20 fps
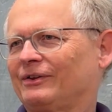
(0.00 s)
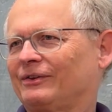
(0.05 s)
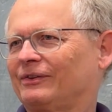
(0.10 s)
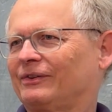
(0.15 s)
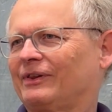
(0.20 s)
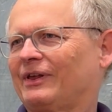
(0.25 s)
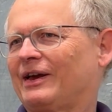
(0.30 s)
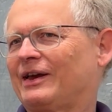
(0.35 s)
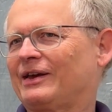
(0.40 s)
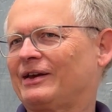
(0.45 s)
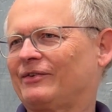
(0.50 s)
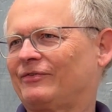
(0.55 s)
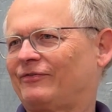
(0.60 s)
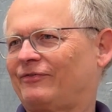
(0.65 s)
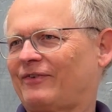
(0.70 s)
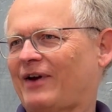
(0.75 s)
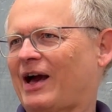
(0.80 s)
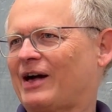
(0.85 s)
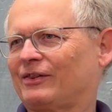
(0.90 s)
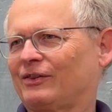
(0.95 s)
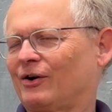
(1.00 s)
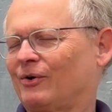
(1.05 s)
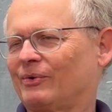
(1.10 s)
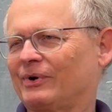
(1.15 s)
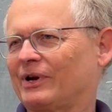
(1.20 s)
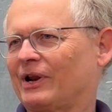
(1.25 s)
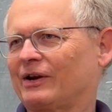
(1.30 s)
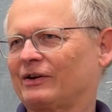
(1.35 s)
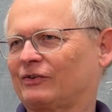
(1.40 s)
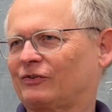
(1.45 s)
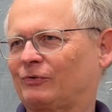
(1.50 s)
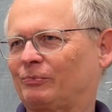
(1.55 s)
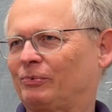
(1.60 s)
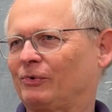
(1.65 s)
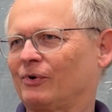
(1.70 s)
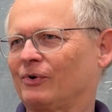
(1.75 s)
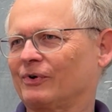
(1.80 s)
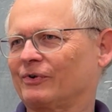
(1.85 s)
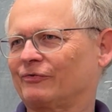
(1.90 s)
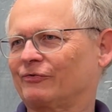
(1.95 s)
lay fallow and
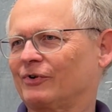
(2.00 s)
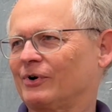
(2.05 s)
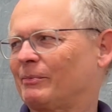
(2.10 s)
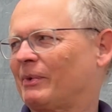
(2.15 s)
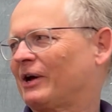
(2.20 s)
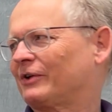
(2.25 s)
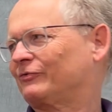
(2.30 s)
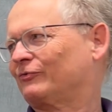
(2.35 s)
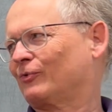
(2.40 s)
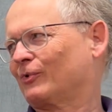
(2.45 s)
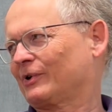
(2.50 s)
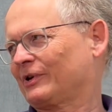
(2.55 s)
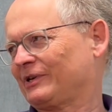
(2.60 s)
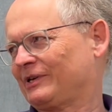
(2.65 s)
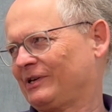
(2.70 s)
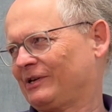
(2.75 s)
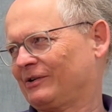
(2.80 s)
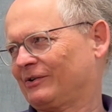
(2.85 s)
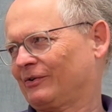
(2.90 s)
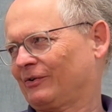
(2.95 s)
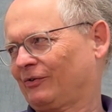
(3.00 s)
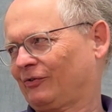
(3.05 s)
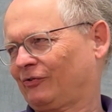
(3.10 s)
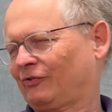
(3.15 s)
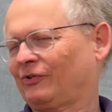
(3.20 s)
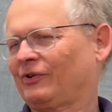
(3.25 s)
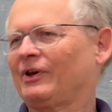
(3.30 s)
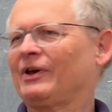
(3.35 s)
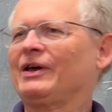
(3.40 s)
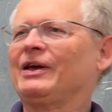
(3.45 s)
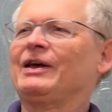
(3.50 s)
unexplored for about 40 years.